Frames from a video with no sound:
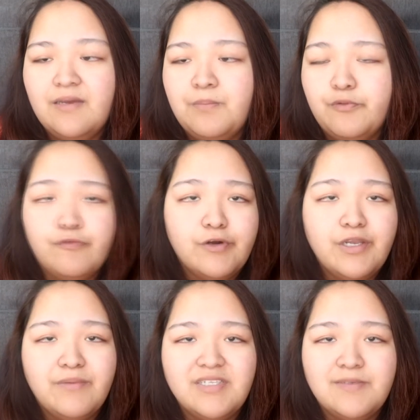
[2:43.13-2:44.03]
before
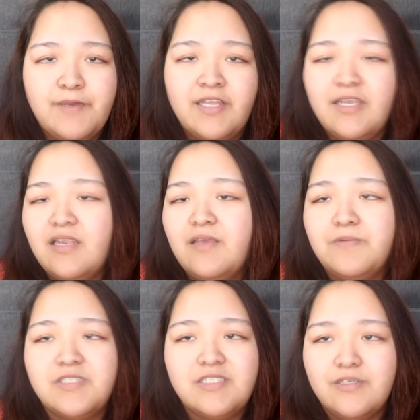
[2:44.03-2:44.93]
he went to bed, and he
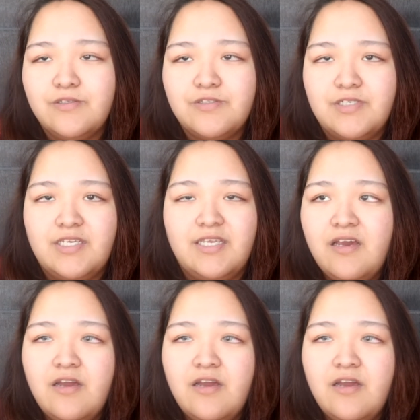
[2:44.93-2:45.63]
was still drink